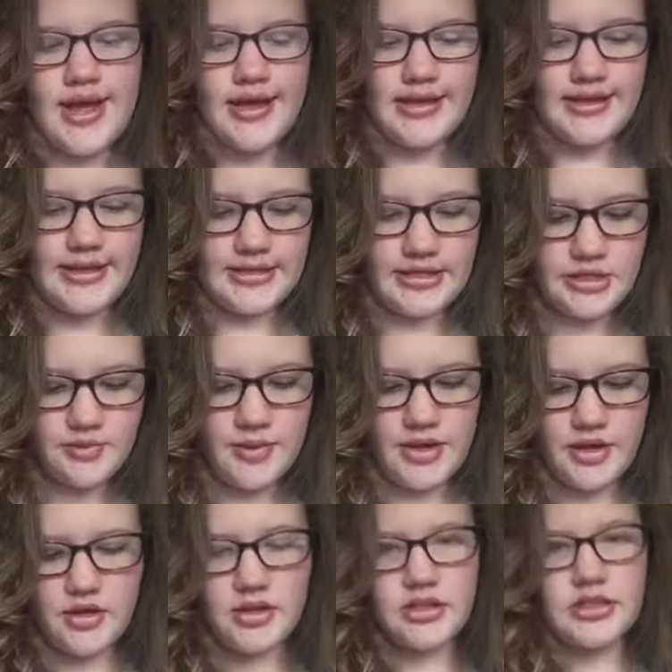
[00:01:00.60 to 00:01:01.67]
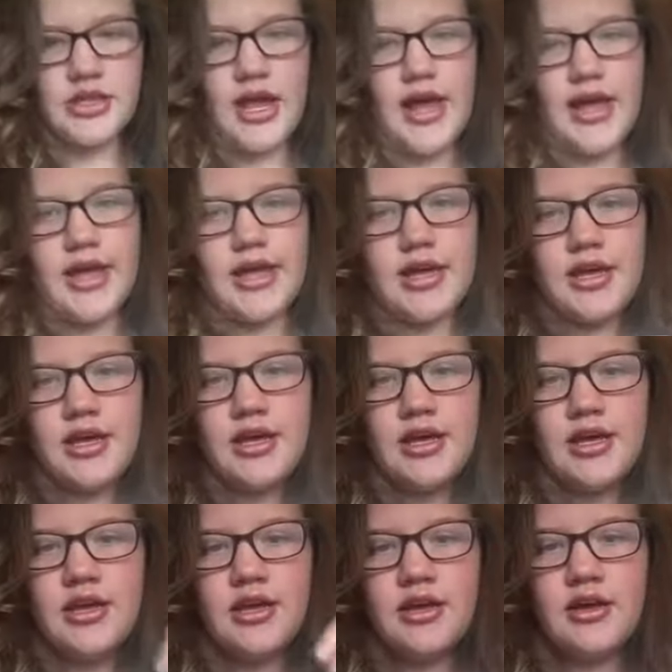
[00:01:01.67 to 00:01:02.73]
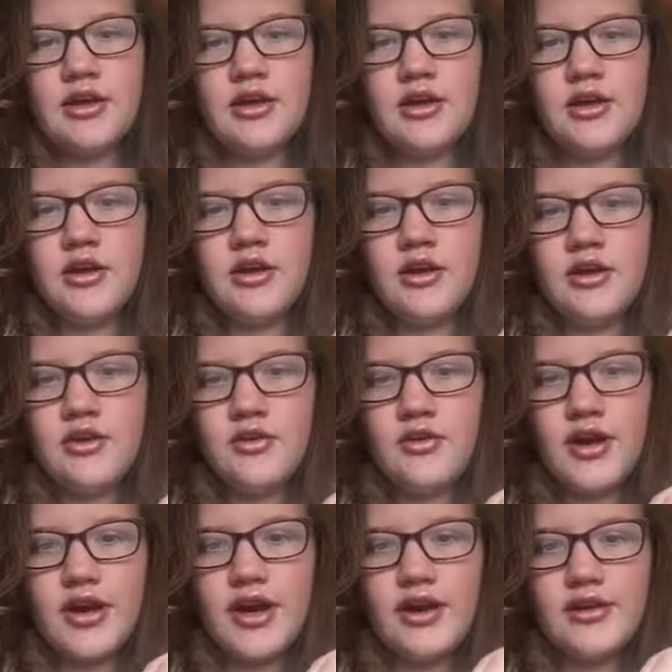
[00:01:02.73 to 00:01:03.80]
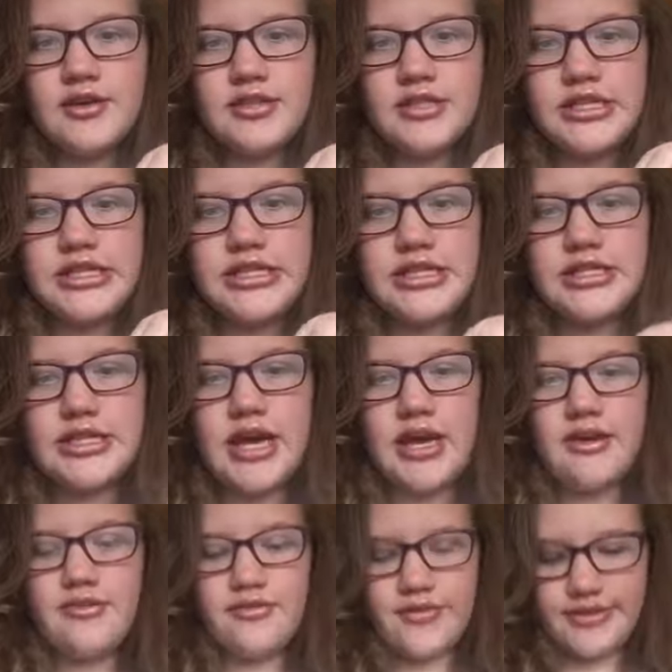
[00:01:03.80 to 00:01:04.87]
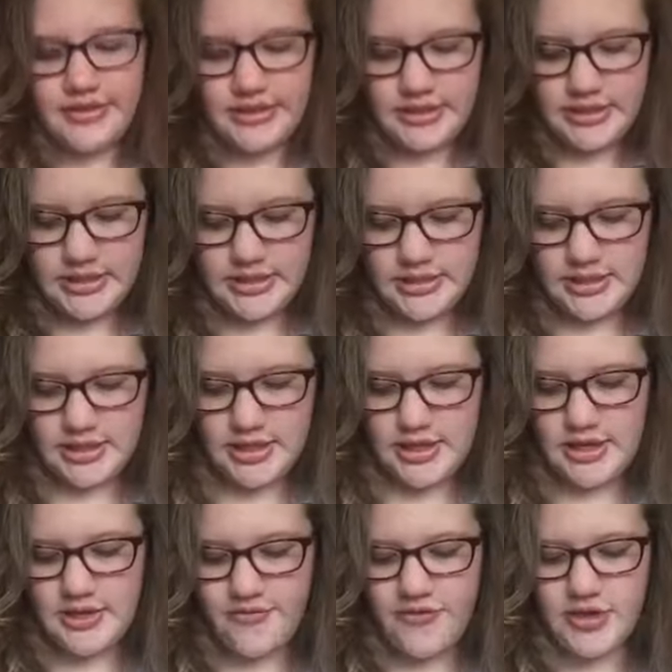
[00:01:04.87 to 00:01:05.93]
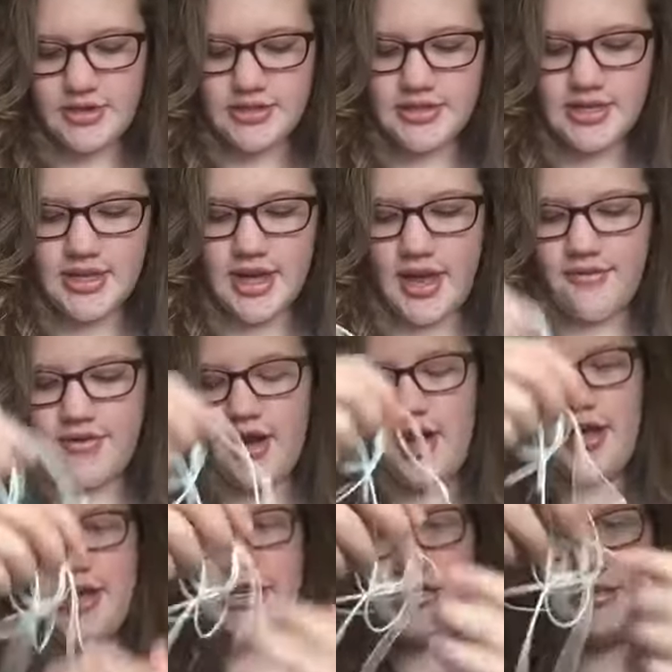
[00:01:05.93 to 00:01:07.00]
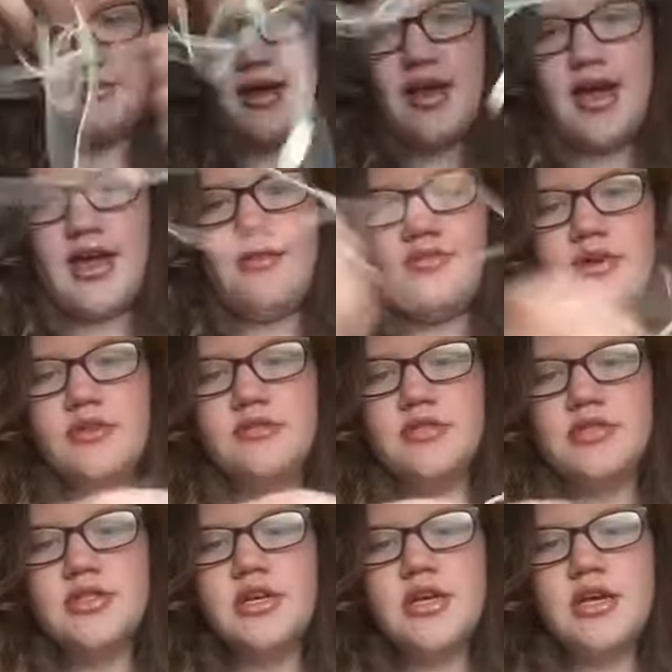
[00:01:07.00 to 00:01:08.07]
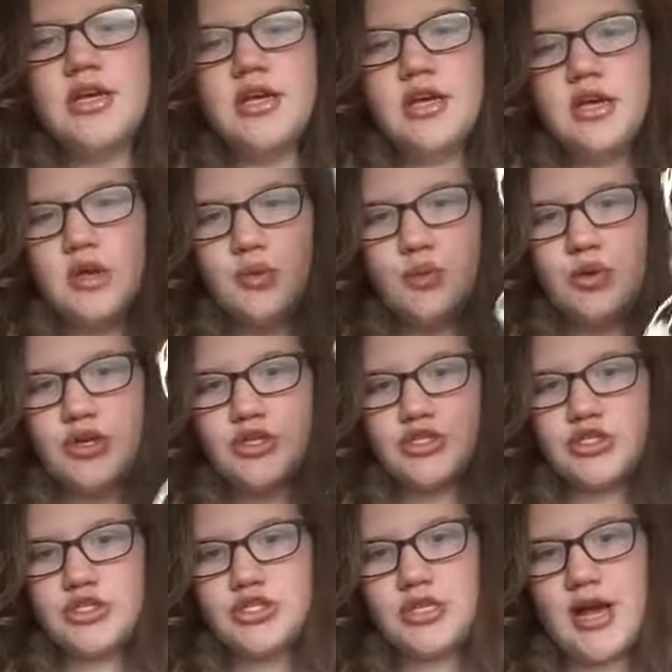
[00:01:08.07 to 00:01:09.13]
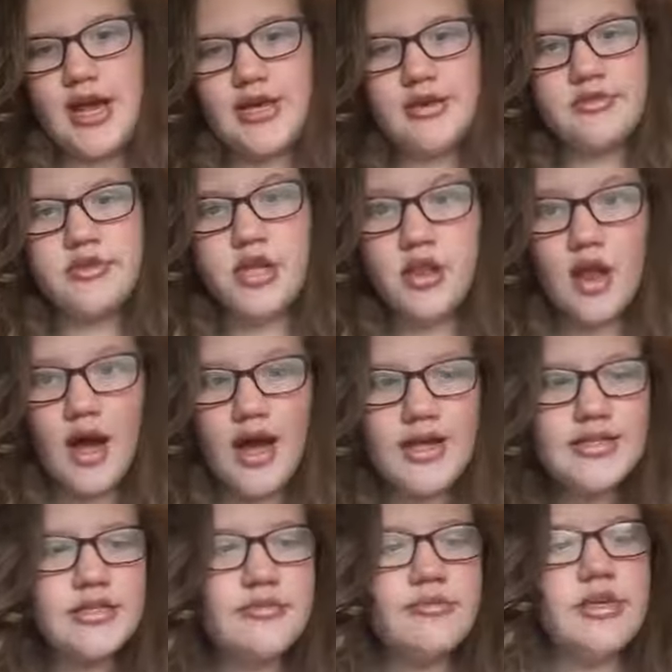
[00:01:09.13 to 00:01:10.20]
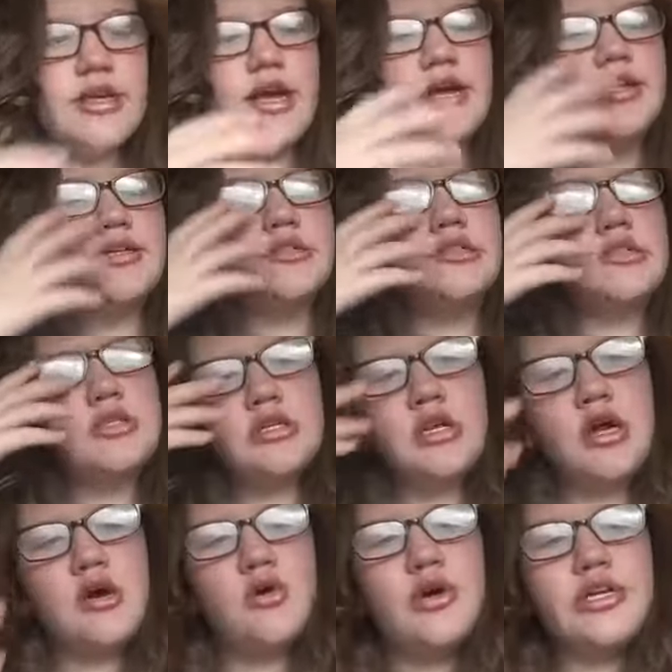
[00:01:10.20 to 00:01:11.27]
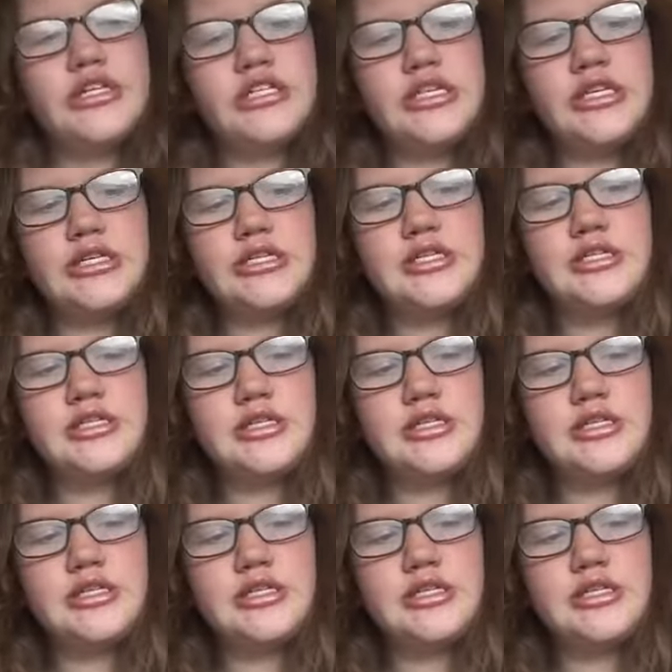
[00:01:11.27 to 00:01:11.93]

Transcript: this is what it looks like right now. can see, it's kind of handy. The first thing I've got is my headphones, which I use a lot because, you know, it's just